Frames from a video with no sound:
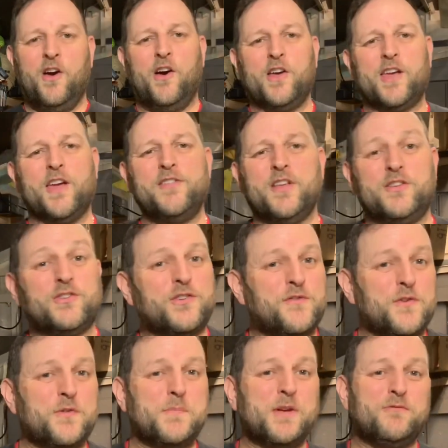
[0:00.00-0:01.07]
Okay then, so
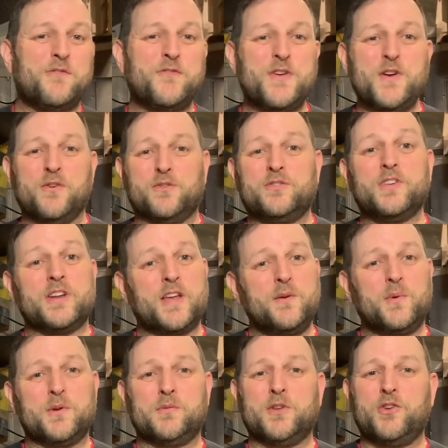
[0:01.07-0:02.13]
for the big reveal, today
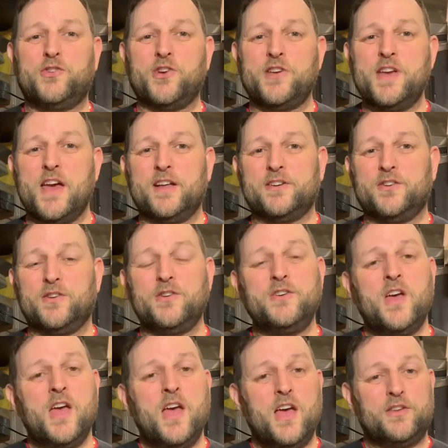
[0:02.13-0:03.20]
what I'm going to show you how to do
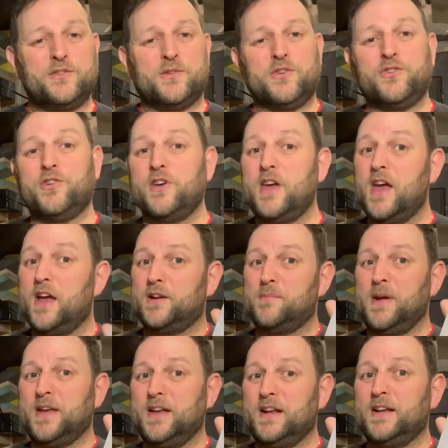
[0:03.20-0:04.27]
is I'm going to show you how to
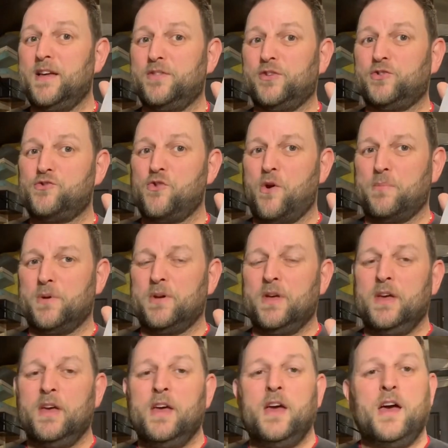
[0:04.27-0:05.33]
make a leather strop.
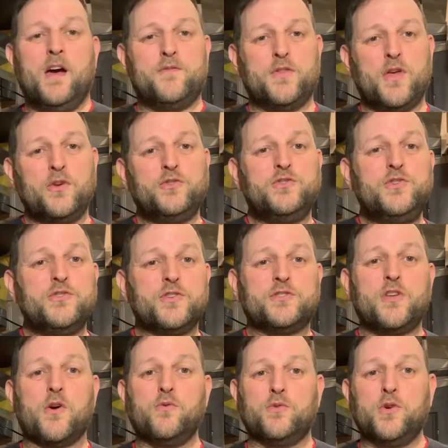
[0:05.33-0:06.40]
And for those of you that
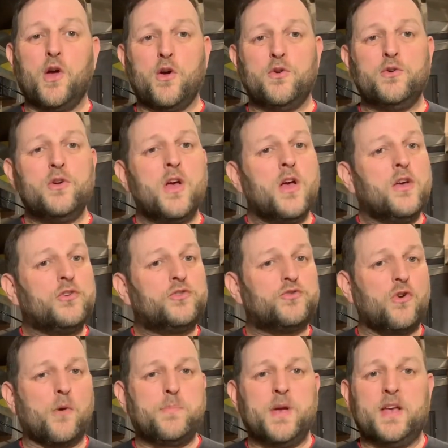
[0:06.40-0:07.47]
don't know,
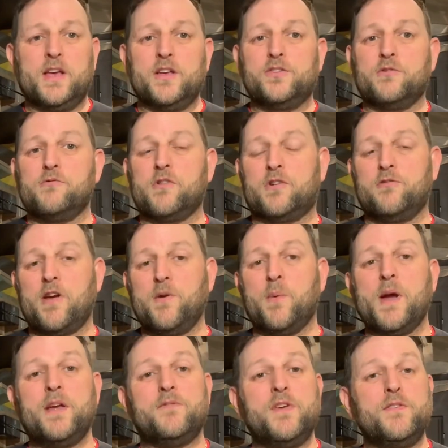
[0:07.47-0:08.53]
stropping is a great
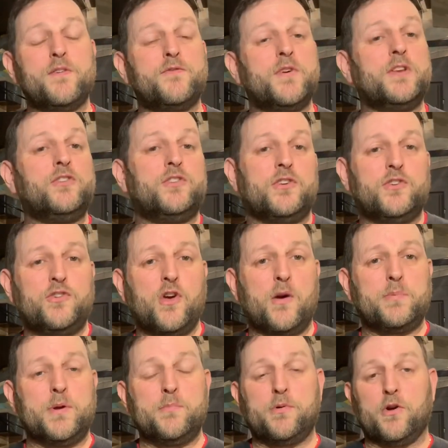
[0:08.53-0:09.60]
way of either finishing a
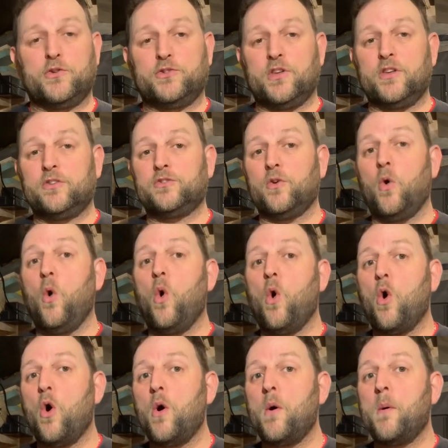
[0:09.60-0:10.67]
sharpening process
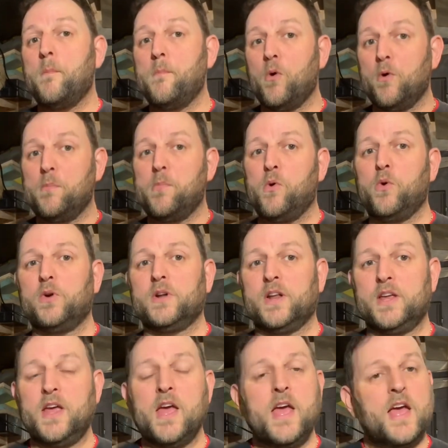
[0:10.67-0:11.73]
or, more
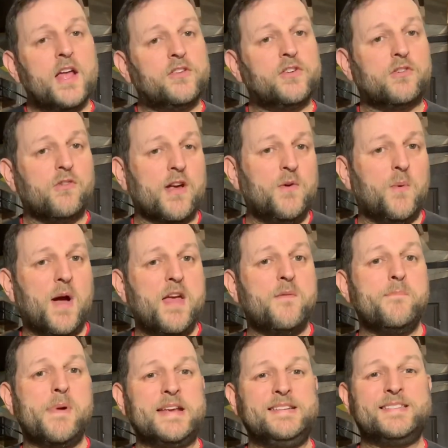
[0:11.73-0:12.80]
importantly, it's a great way of
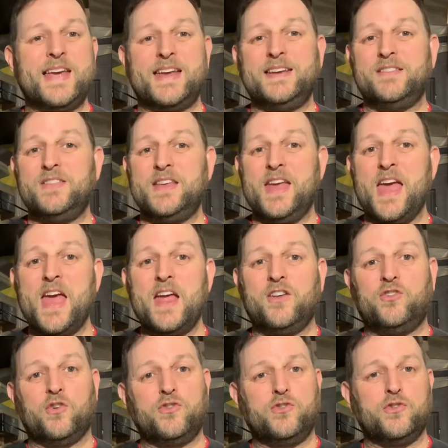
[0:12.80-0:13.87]
maintaining the
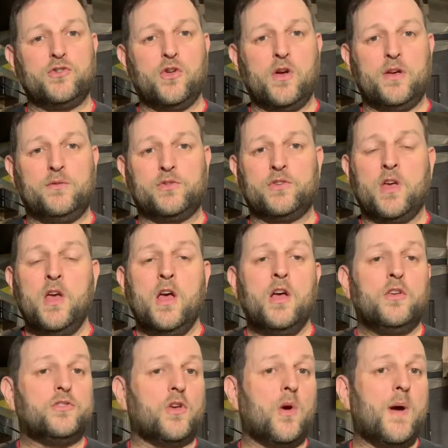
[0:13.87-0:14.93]
edge on your knives.
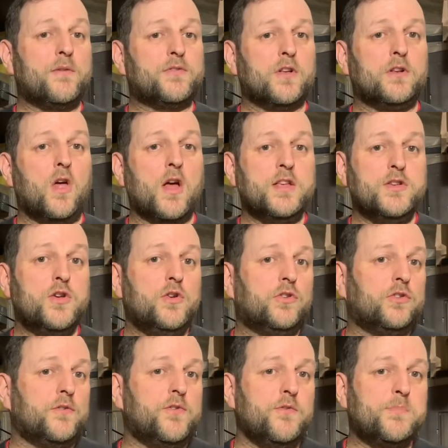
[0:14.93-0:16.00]
So after light
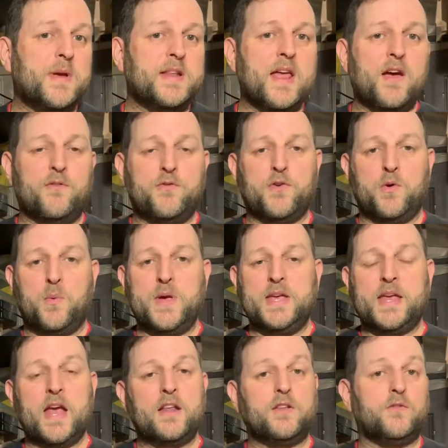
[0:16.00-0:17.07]
use, if you've been out for the
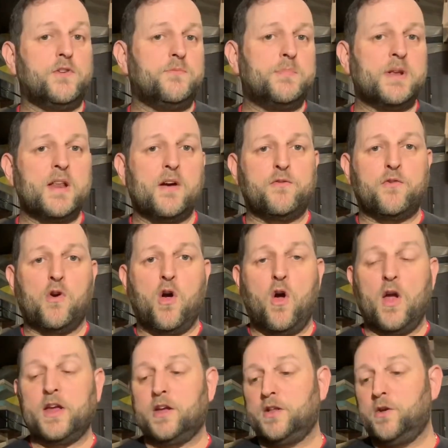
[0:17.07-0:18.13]
weekend or you've been out for a
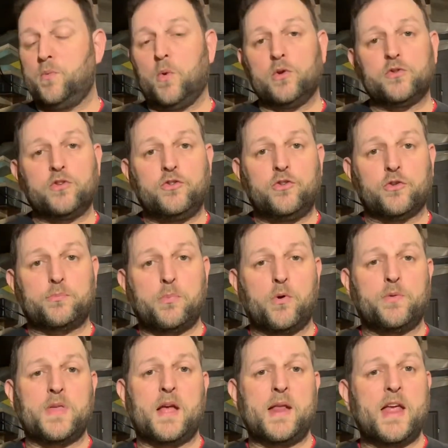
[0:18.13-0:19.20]
hike and you want to just
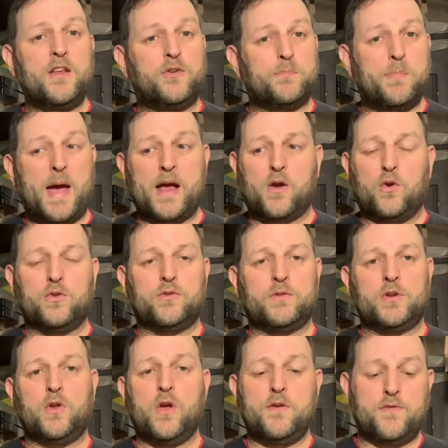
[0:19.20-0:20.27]
put that edge back onto a
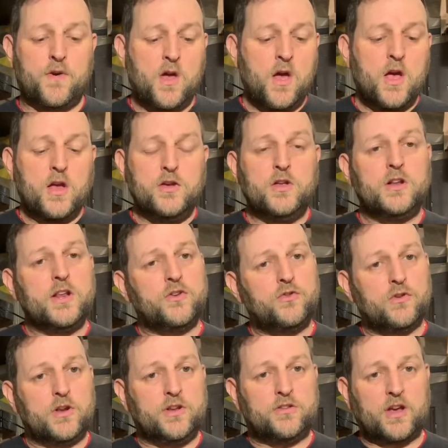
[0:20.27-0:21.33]
knife, you
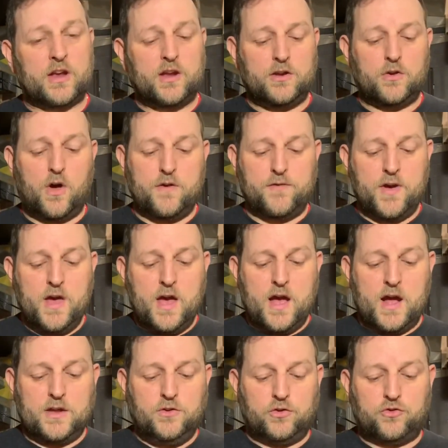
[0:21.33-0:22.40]
literally take your knife
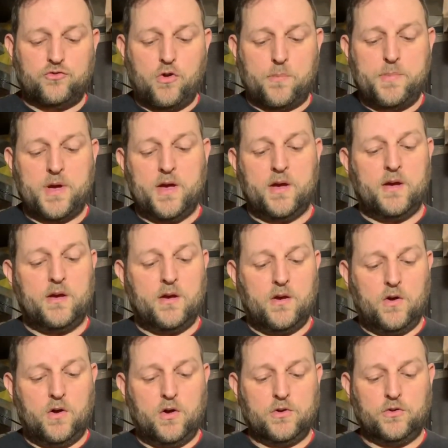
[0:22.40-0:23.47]
and you strop it
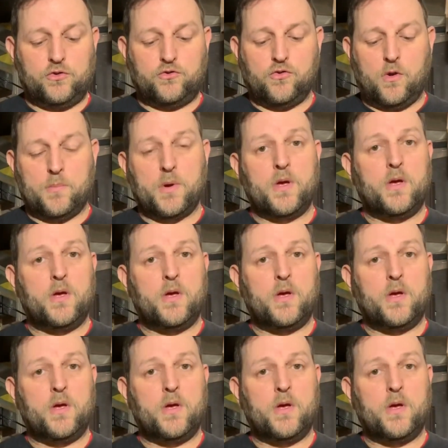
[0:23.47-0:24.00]
on your strop.